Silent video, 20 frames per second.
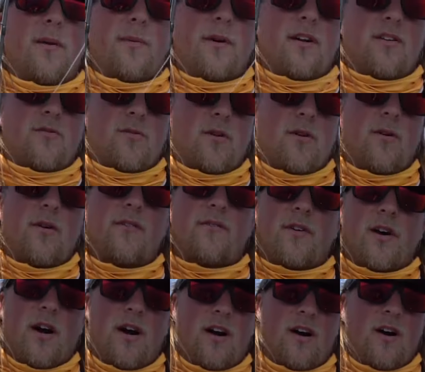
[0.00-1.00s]
much what we've
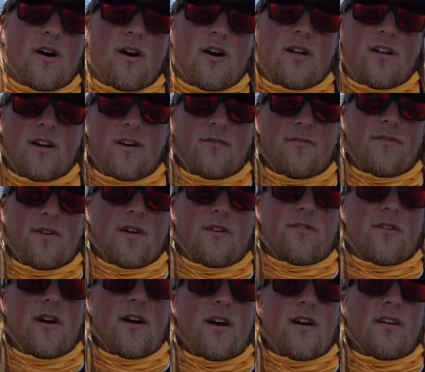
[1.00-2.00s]
caught all our
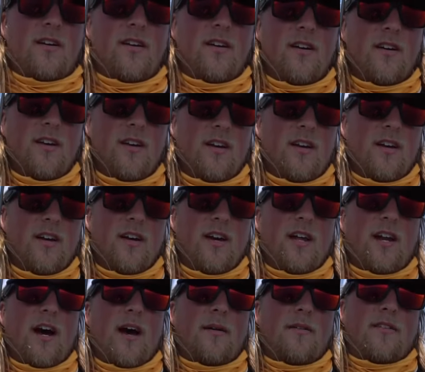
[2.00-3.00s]
fish on.
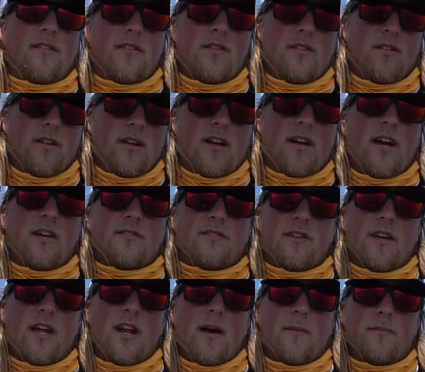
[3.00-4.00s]
And I, like I
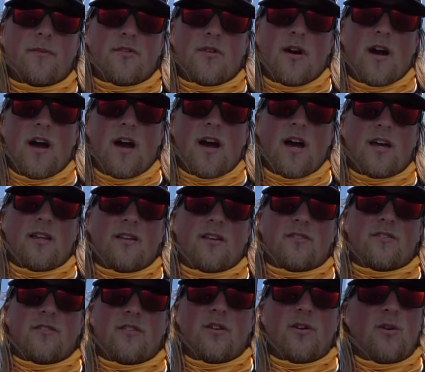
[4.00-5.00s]
said, I'm trying
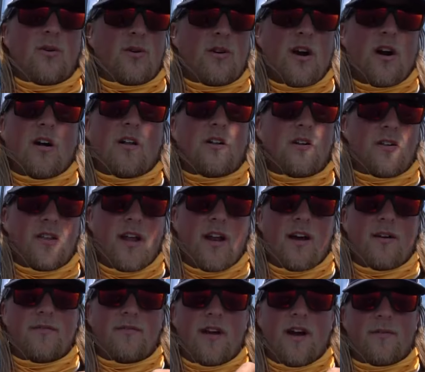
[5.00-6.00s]
this new color that
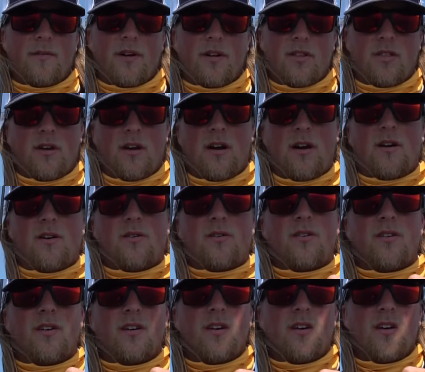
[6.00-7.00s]
I've never
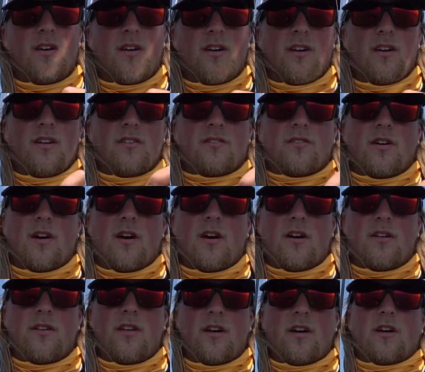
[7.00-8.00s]
thrown. It's
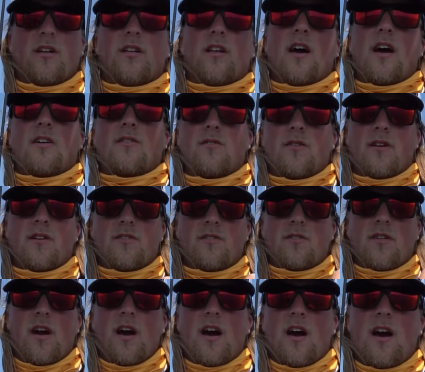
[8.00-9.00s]
called the electric
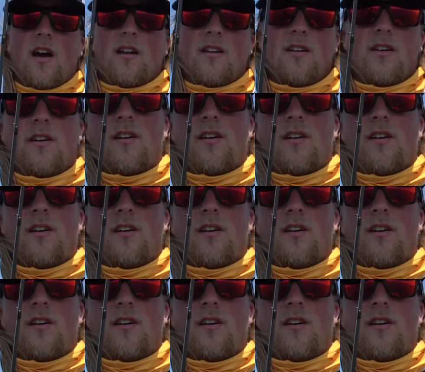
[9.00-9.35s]
shad.